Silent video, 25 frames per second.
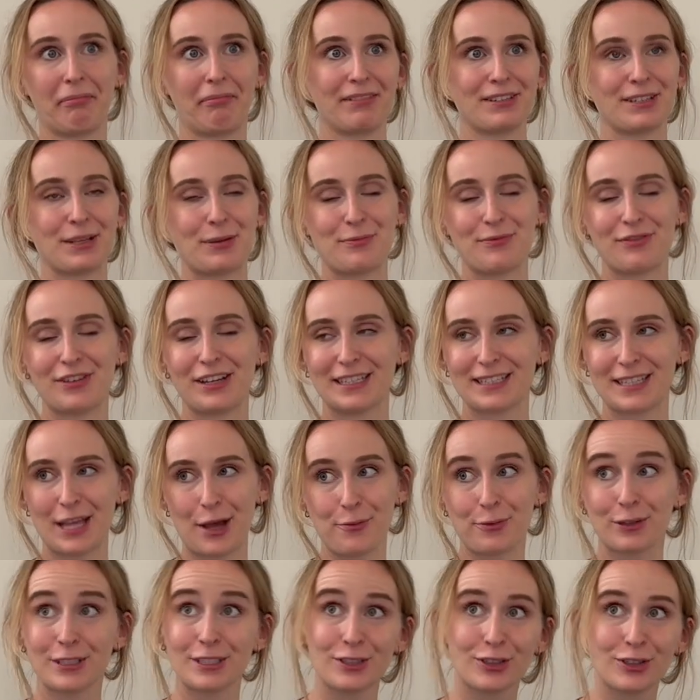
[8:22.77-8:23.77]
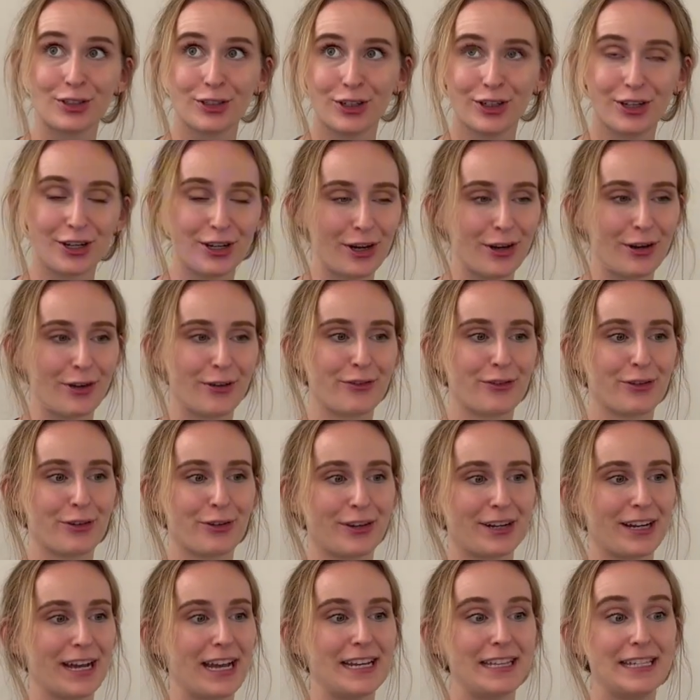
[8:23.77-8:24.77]
some things I wasn't sure of
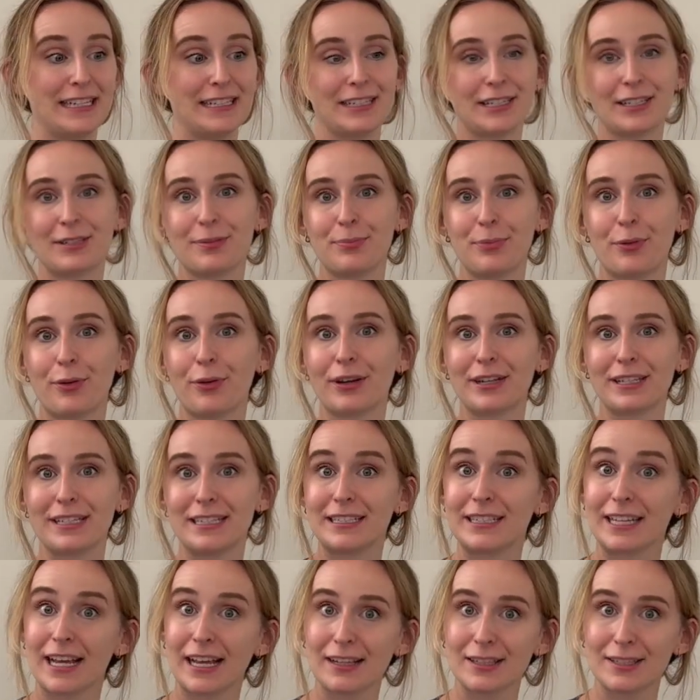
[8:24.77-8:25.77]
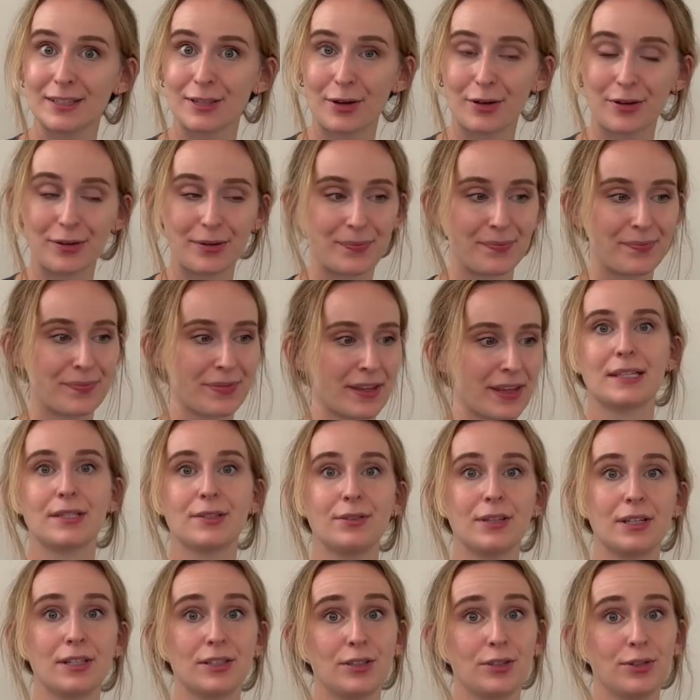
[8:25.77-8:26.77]
or I needed more details on. As soon
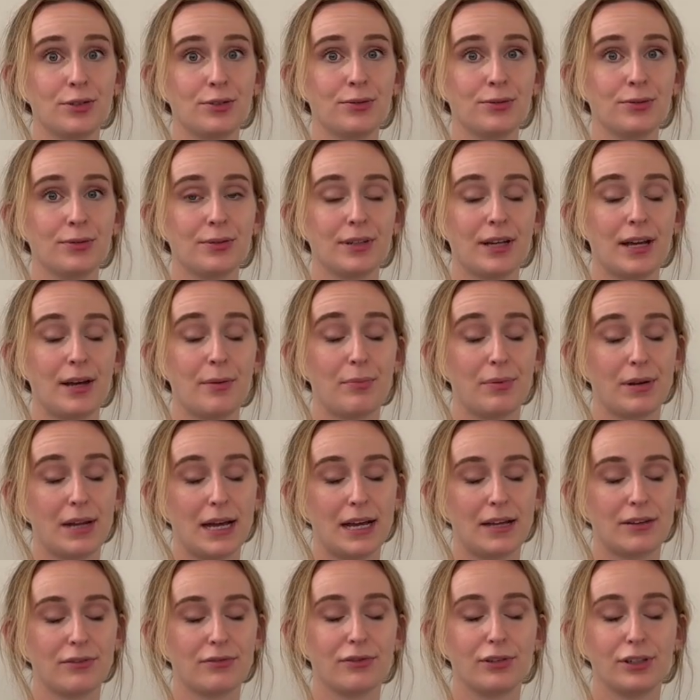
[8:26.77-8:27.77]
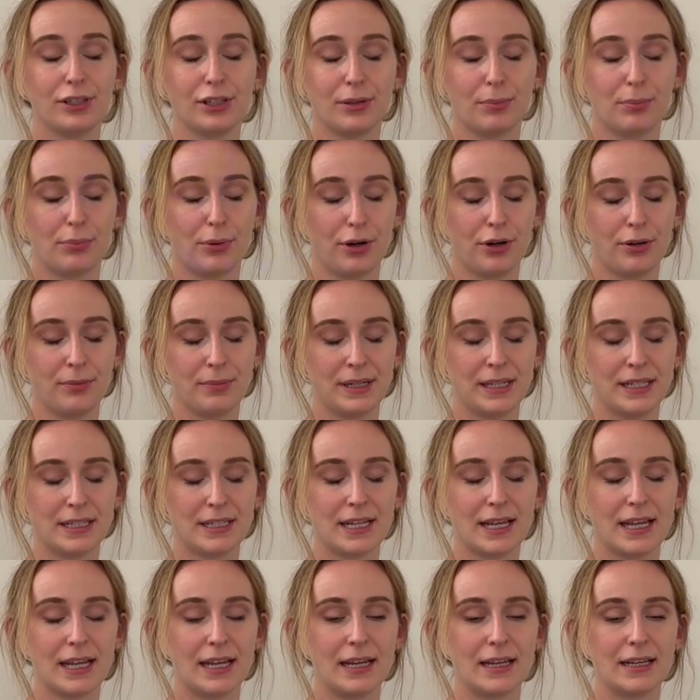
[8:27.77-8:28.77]
as you applied for your permit,
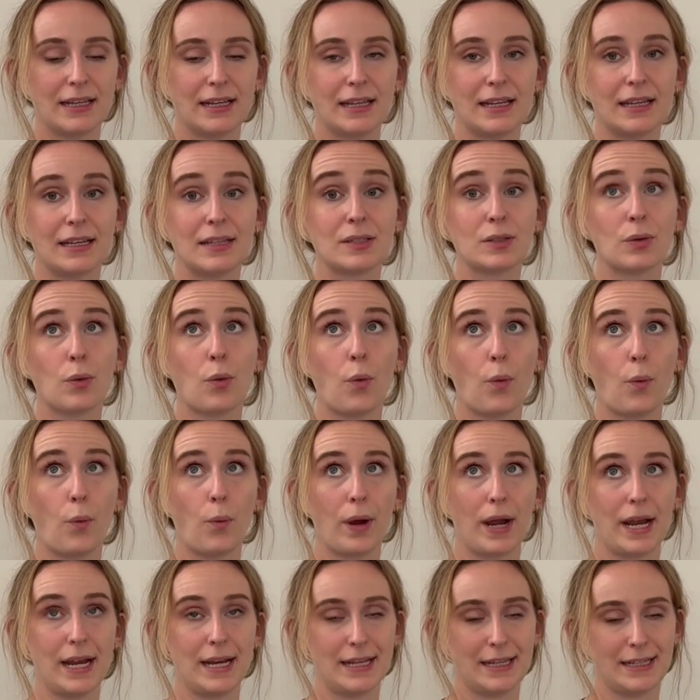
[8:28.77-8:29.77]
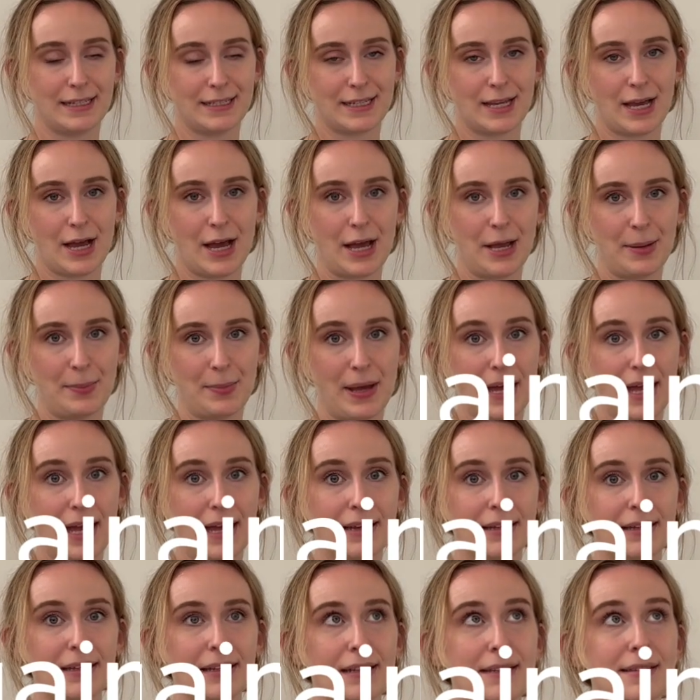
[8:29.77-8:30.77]
it is waiting time,
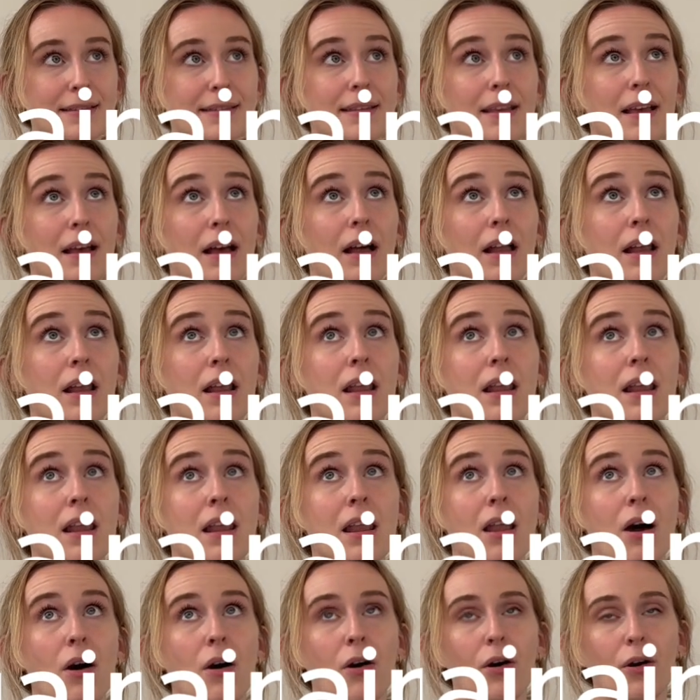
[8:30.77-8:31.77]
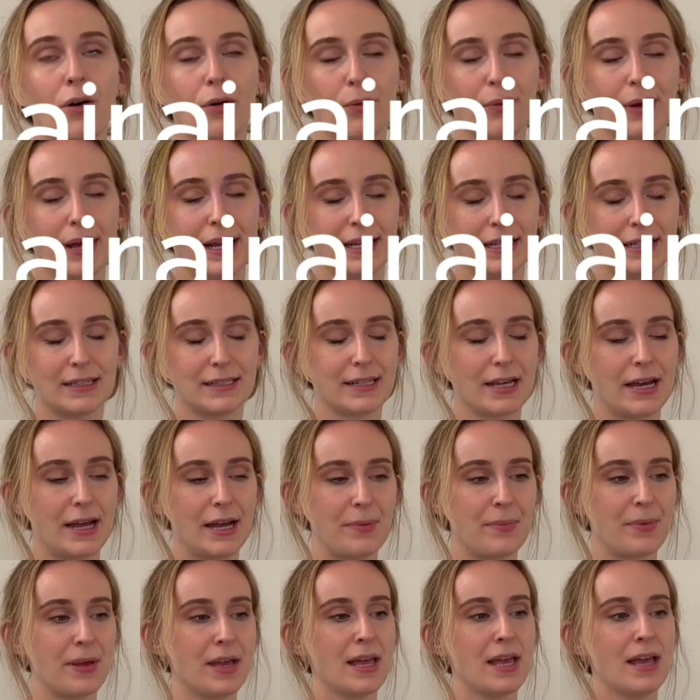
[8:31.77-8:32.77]
and it's a long waiting time.